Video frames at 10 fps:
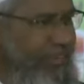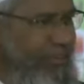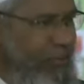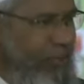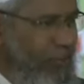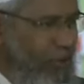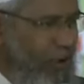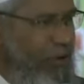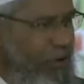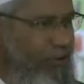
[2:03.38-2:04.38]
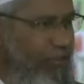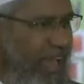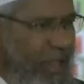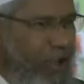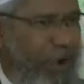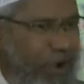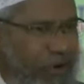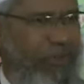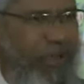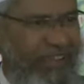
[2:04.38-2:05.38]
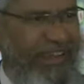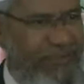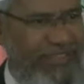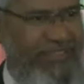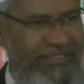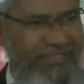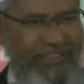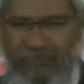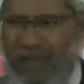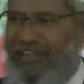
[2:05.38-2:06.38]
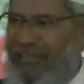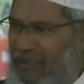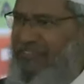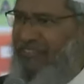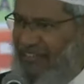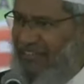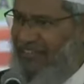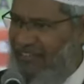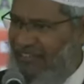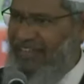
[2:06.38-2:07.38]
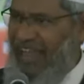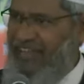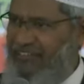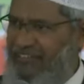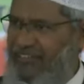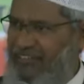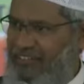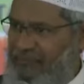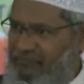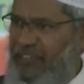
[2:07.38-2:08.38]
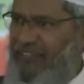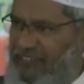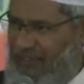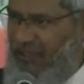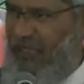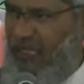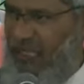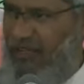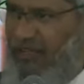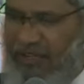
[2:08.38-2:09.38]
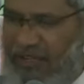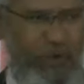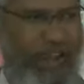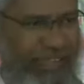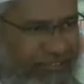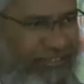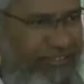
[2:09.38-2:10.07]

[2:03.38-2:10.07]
So if you're a true da'i, you're bound to have enemies. This part and parcel. It adds spice to our life.